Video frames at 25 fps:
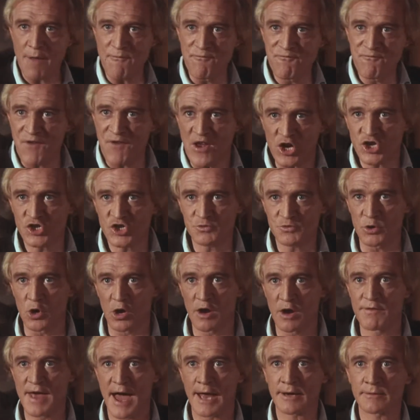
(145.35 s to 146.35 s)
I'm finished with
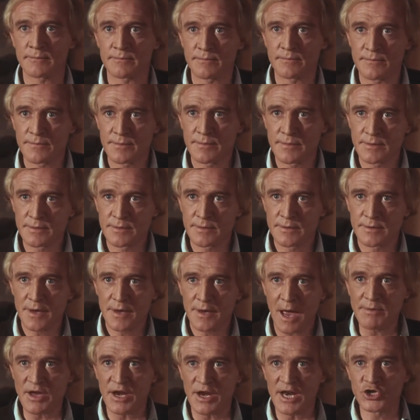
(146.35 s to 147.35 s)
all of that.
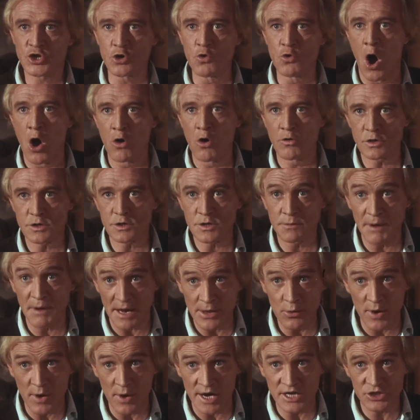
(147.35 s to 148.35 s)
I'm getting too old.
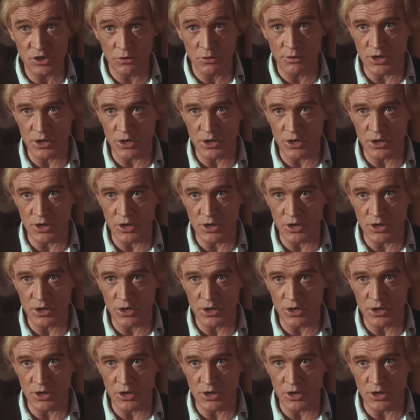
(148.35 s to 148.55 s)
By the way,